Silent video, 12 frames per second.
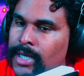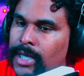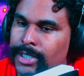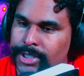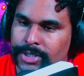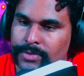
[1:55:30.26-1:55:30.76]

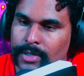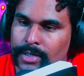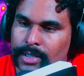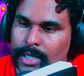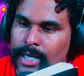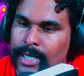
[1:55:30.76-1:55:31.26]
She
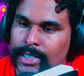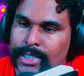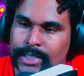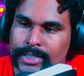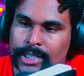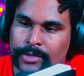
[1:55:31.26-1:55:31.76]
shrugged.
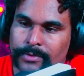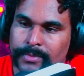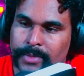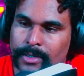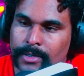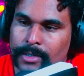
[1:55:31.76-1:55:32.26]
Can't tell from
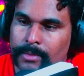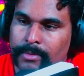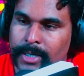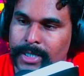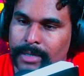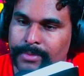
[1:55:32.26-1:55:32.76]
here.
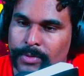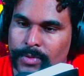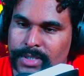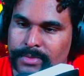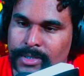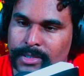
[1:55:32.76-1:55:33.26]
Might not be
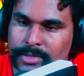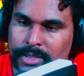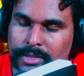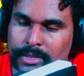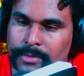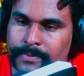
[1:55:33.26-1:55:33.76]
what smells
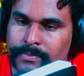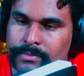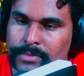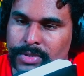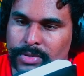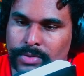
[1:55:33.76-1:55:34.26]
either.
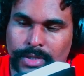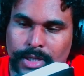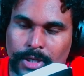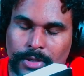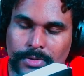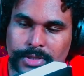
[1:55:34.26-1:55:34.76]
So get
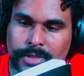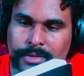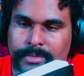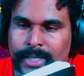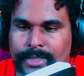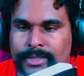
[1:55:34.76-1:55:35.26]
closer,
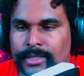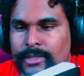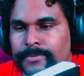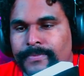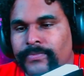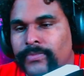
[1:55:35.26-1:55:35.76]
Max said.